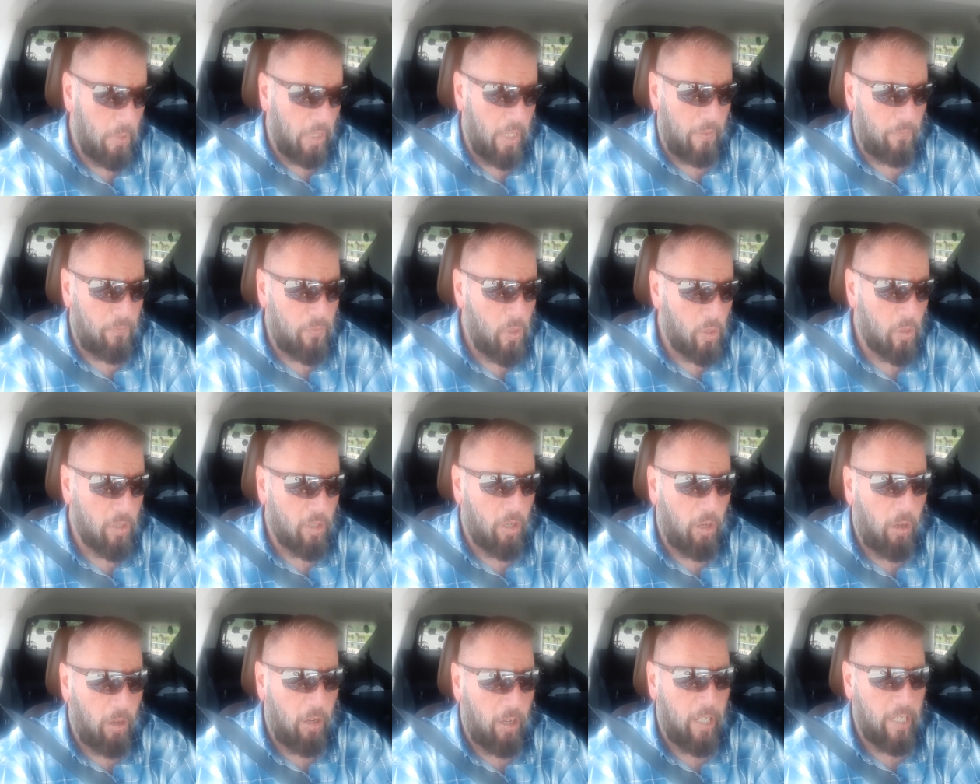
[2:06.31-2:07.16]
But if you're
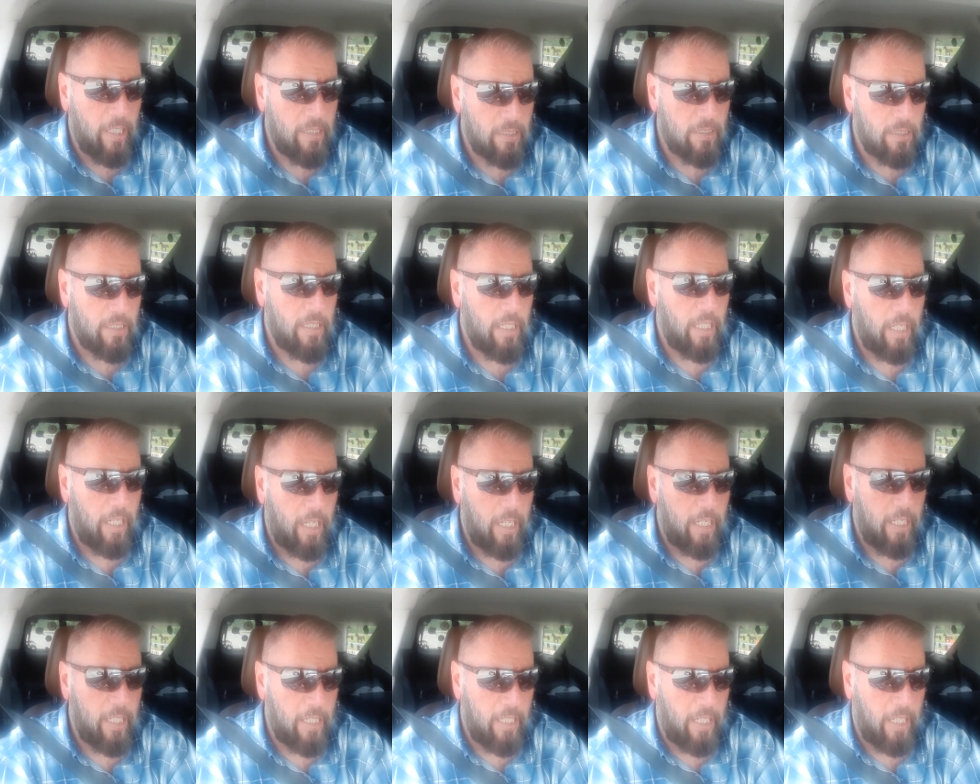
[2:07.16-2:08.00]
caught
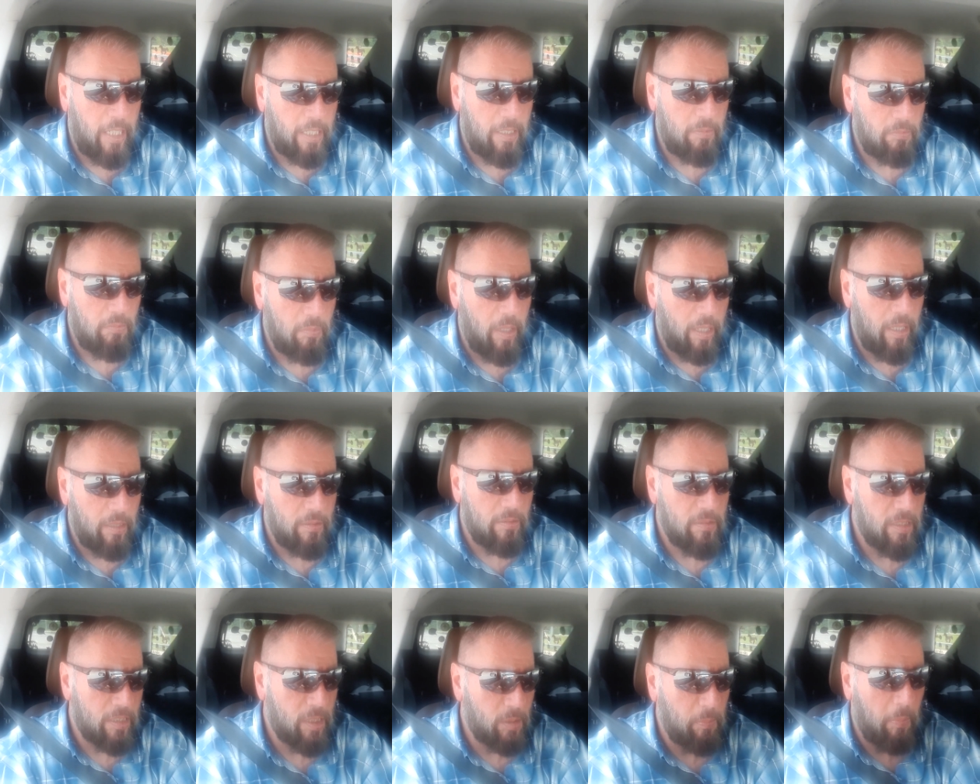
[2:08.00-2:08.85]
in
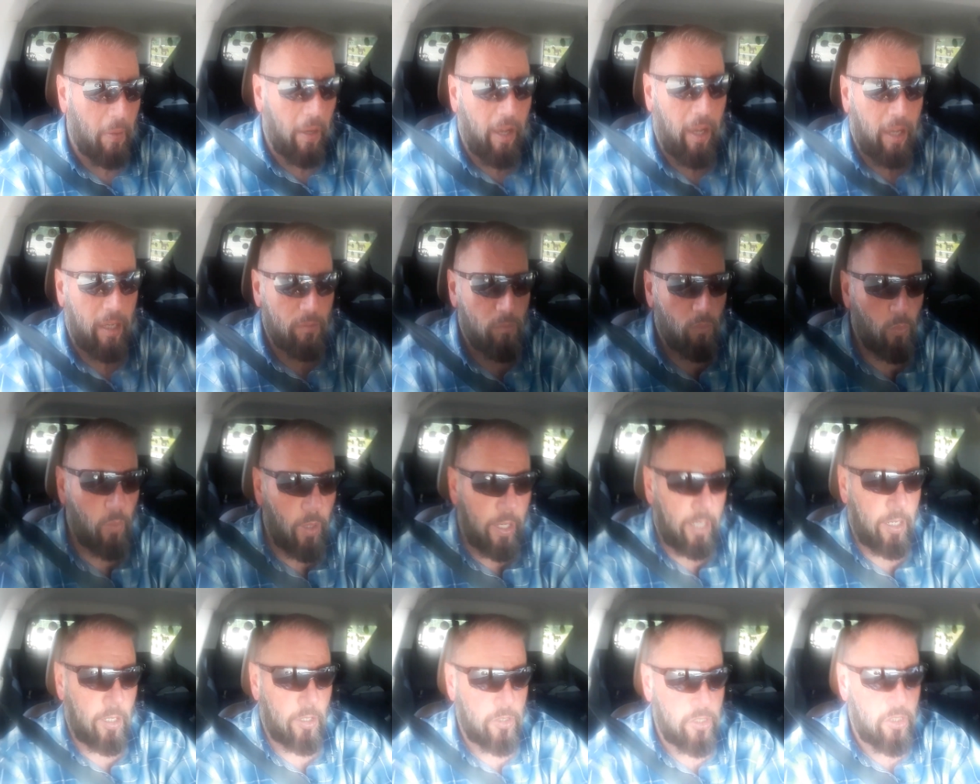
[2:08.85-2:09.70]
a spot
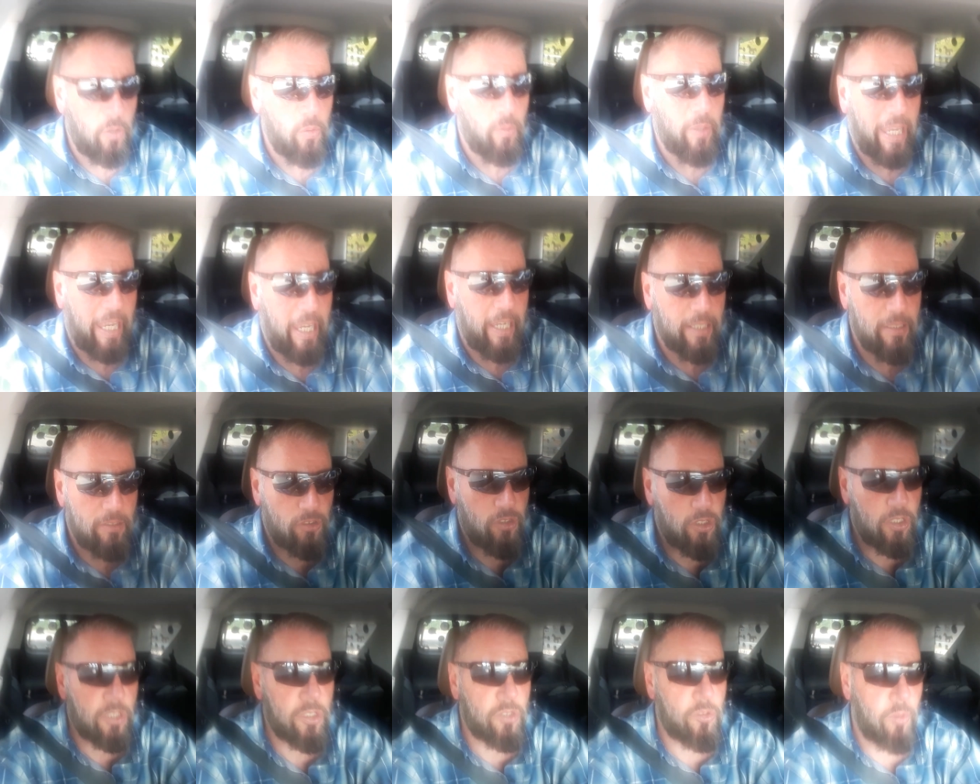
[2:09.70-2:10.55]
where you
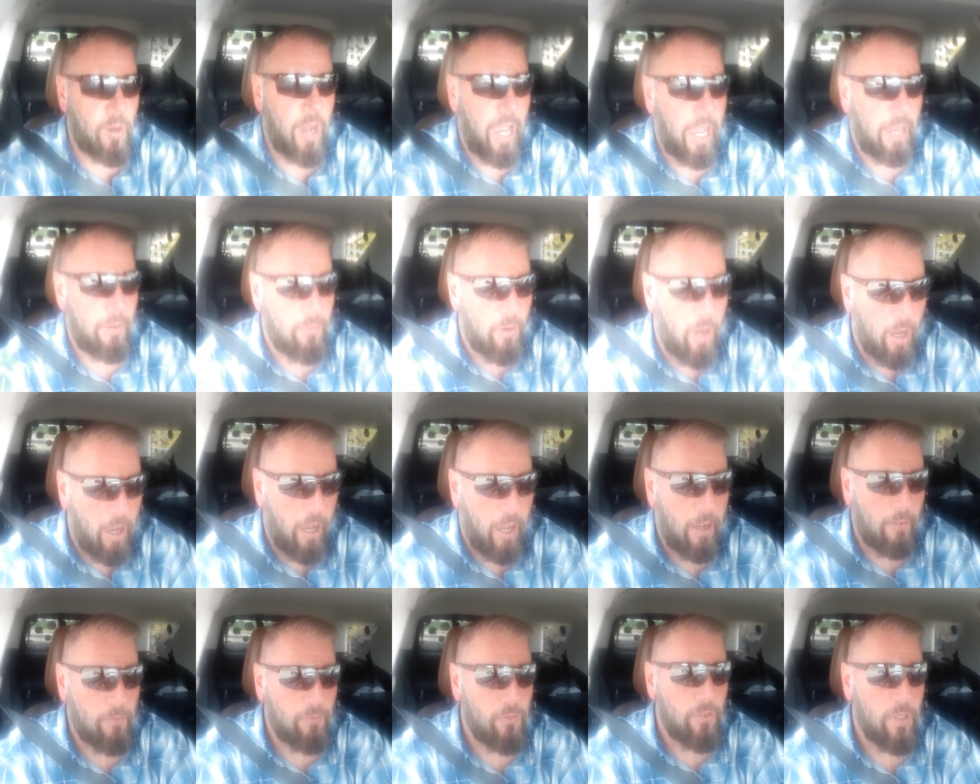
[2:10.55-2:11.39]
can't just drive
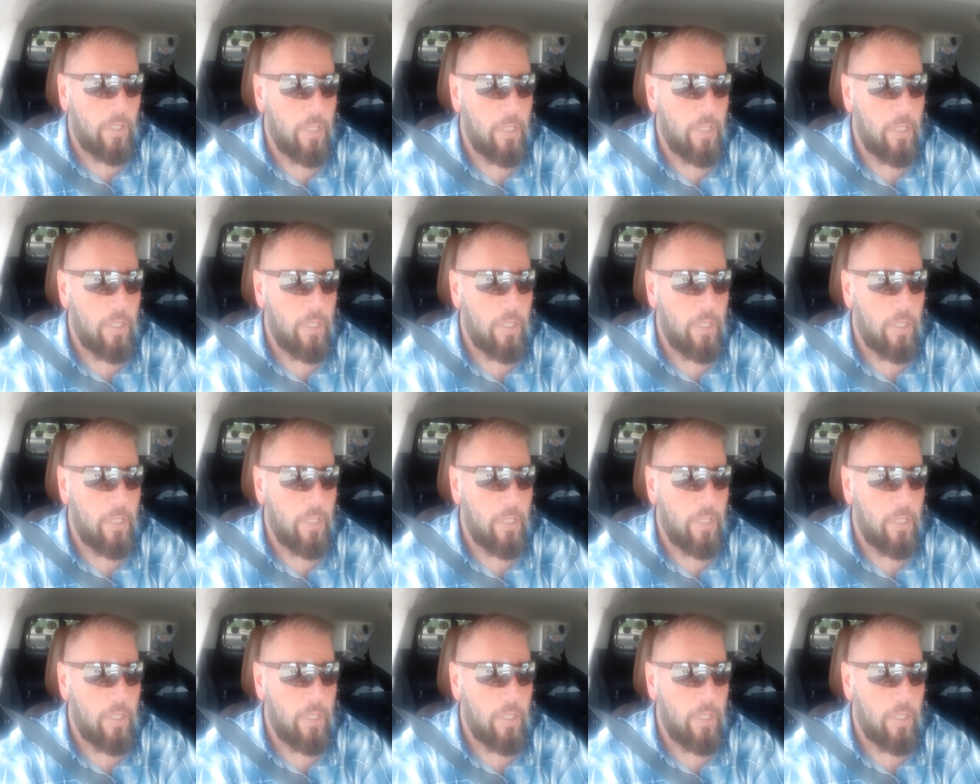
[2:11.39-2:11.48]
off,